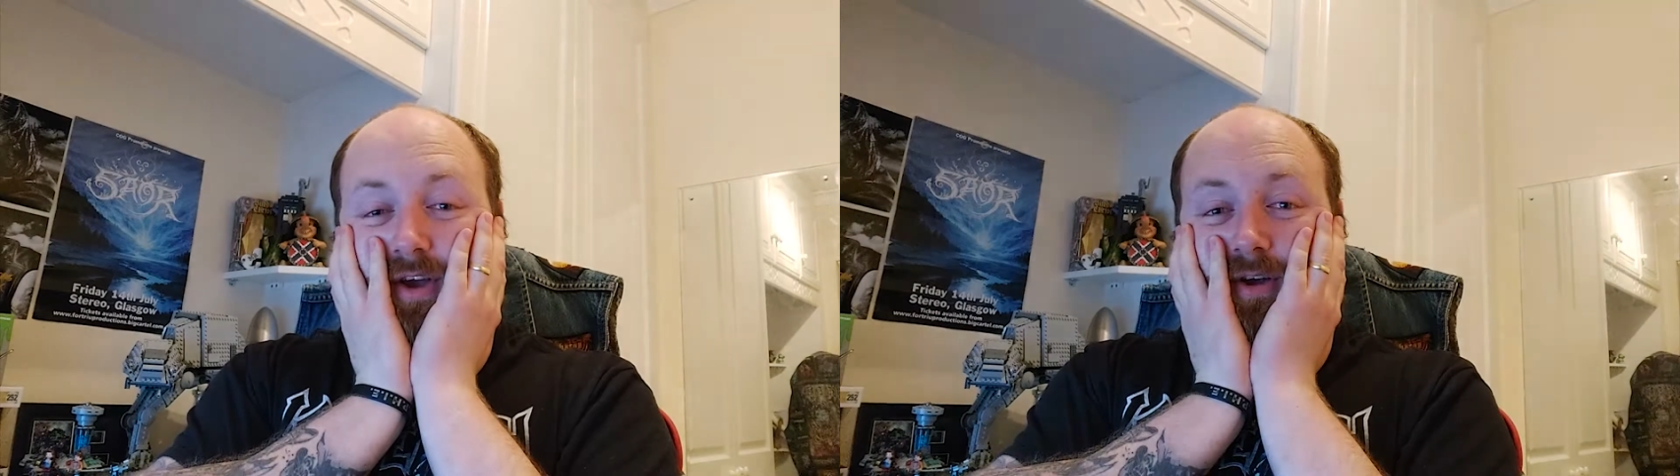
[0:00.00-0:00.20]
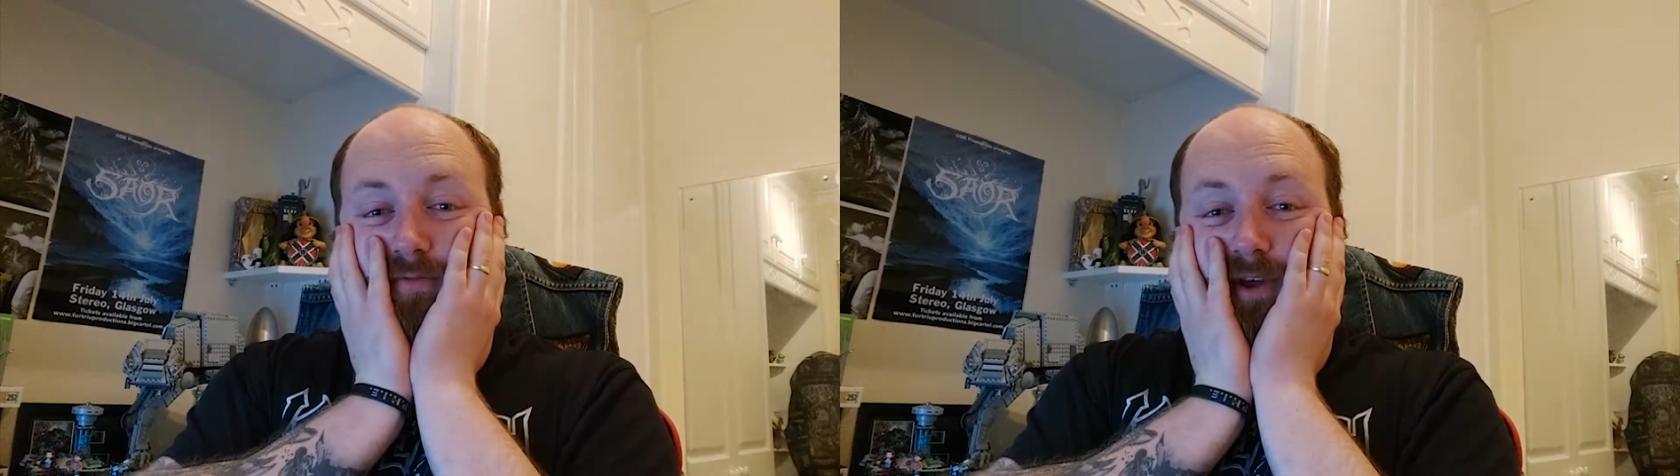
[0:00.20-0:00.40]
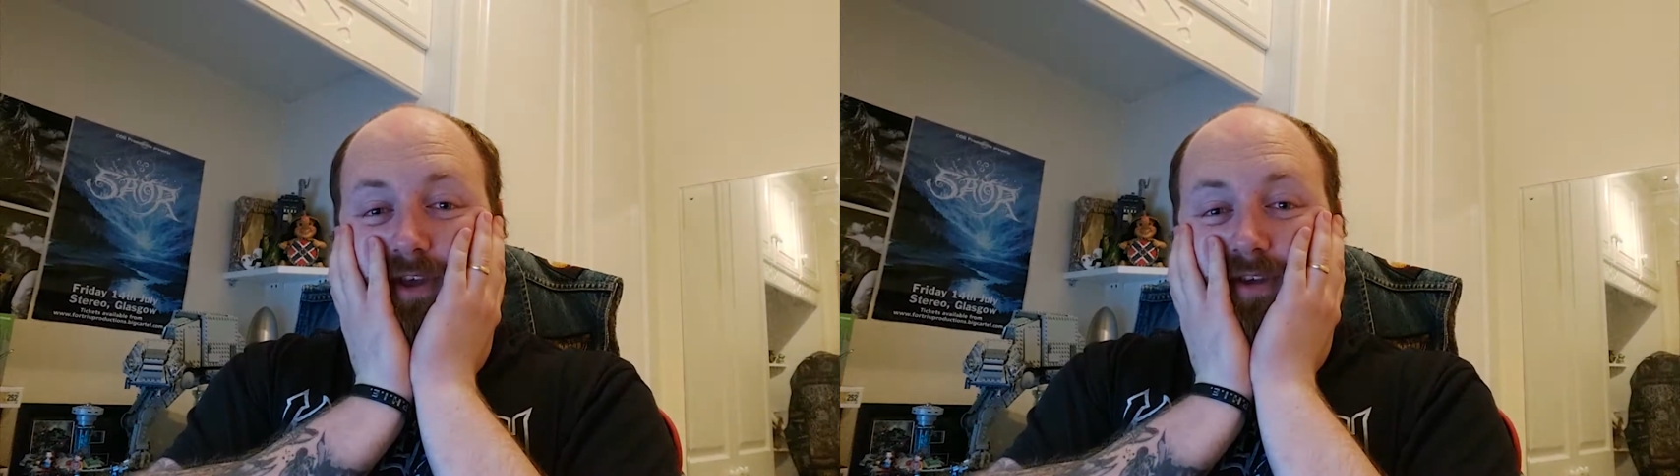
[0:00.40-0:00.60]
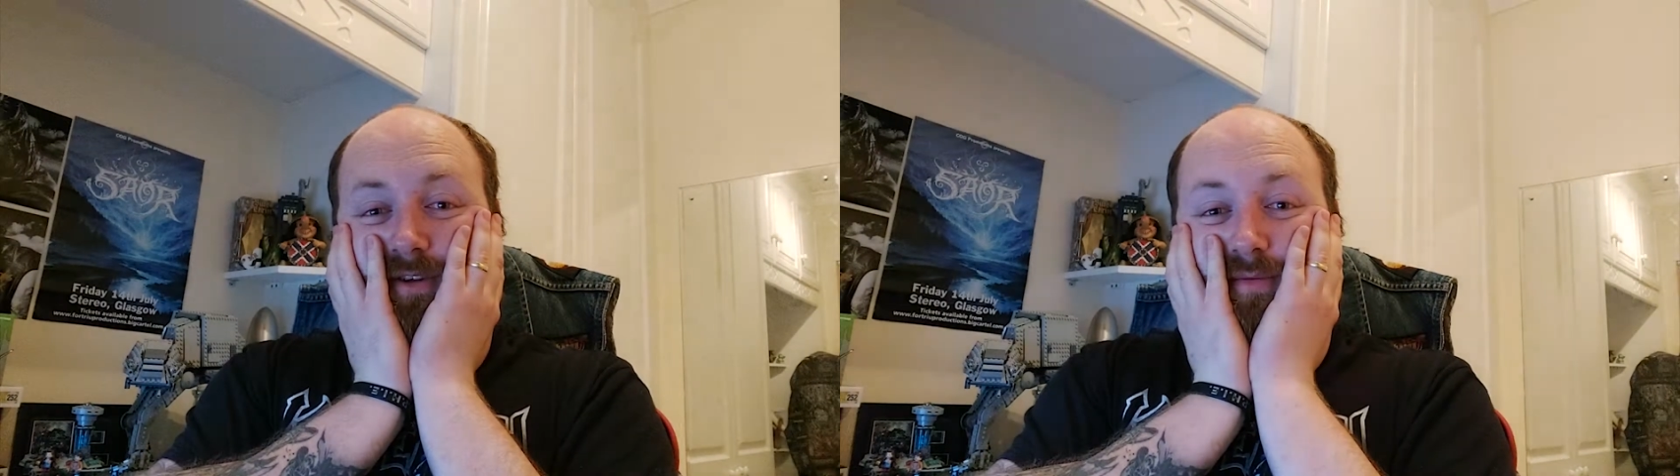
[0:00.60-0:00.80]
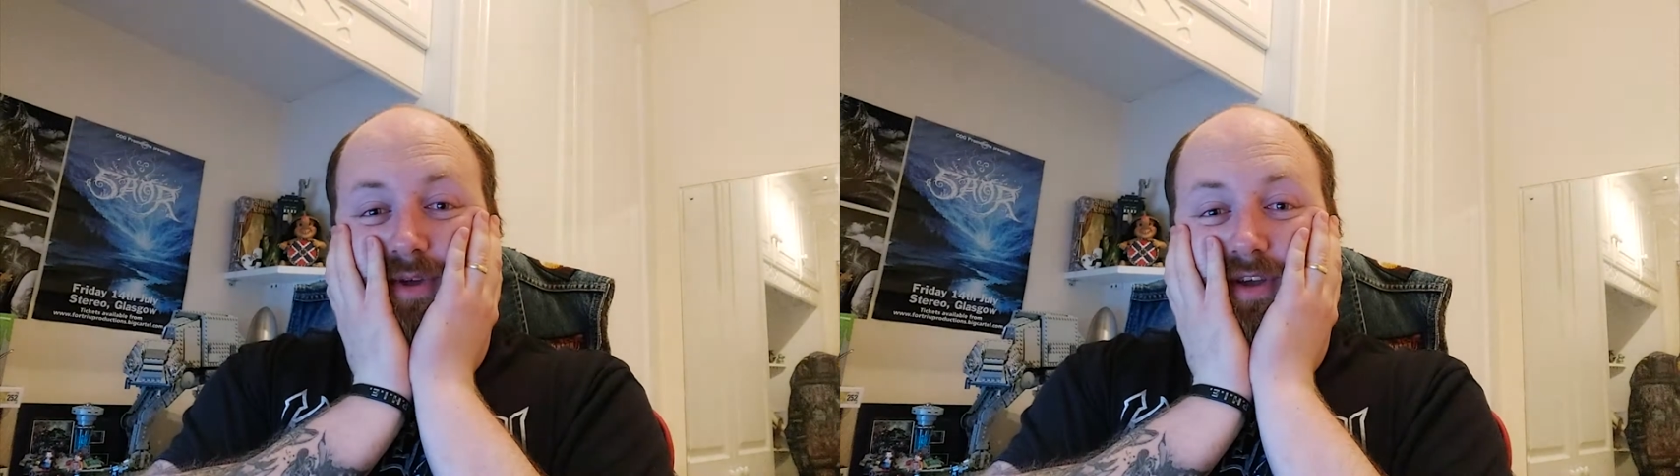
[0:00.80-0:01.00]
A
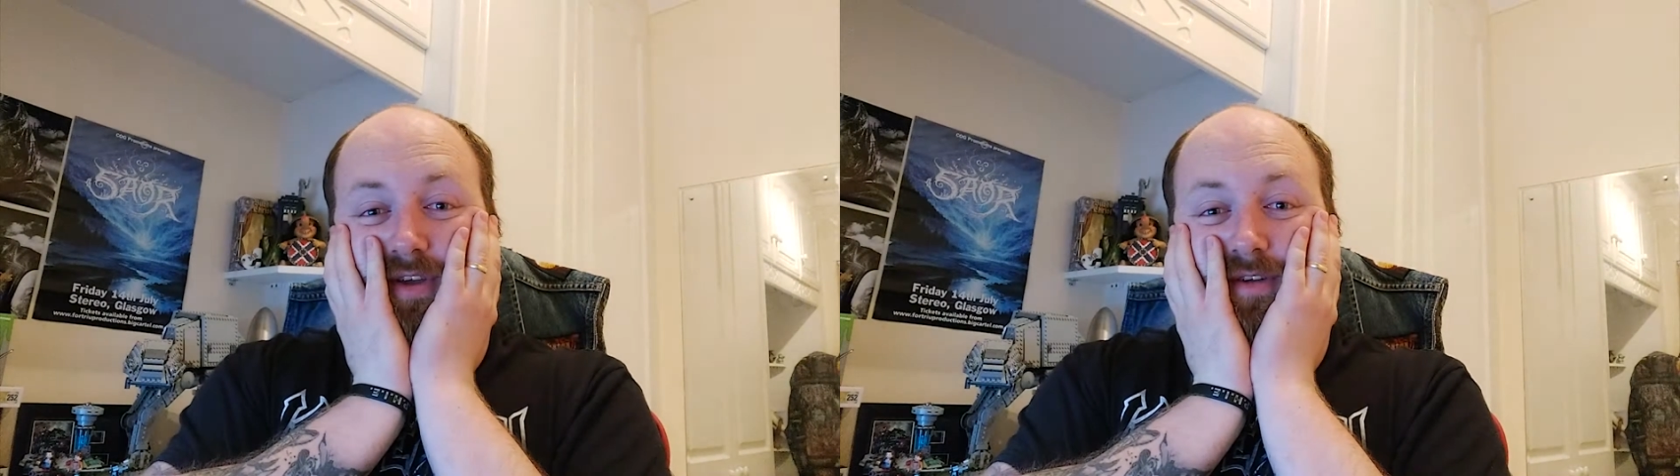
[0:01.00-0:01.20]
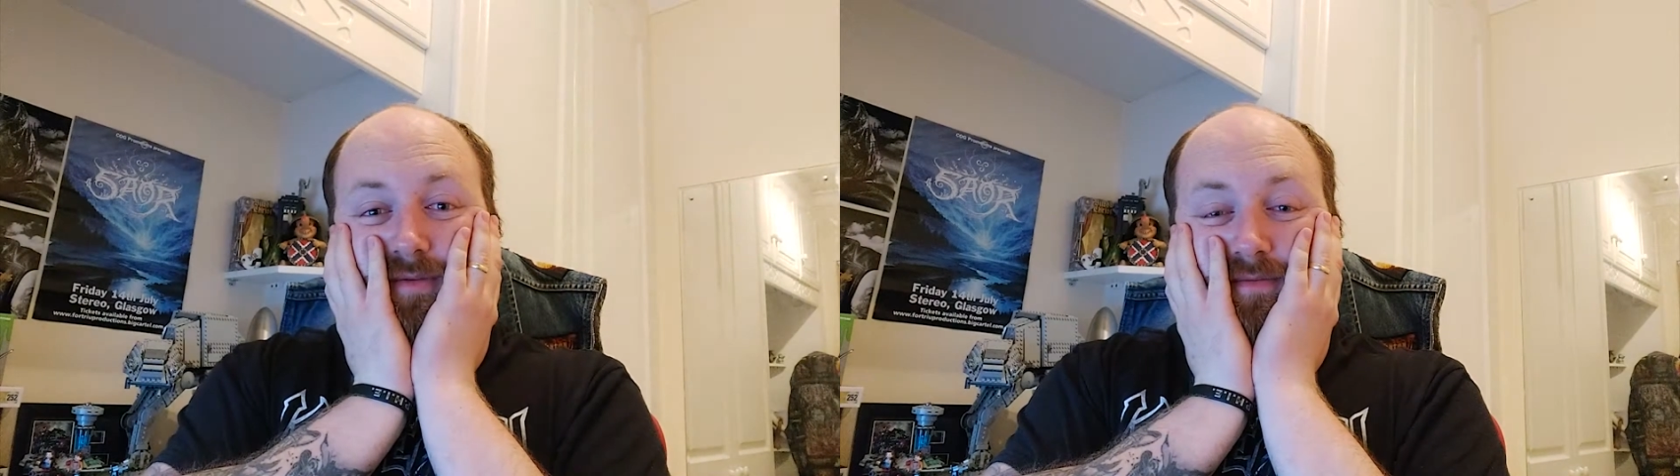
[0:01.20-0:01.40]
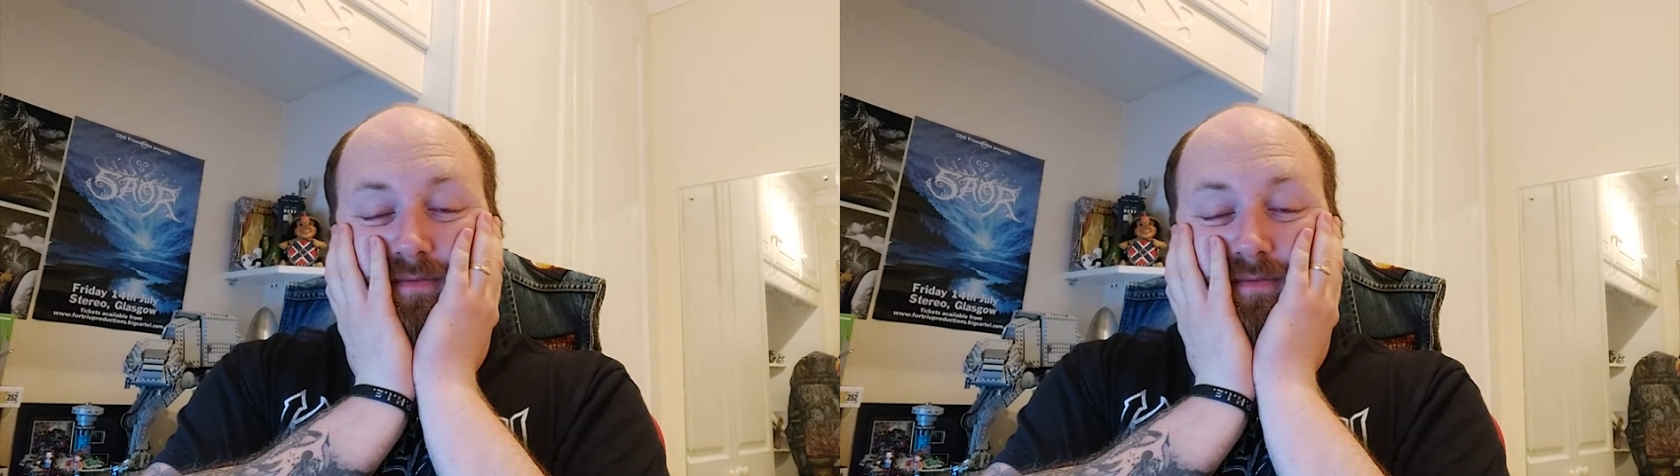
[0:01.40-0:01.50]
regular man.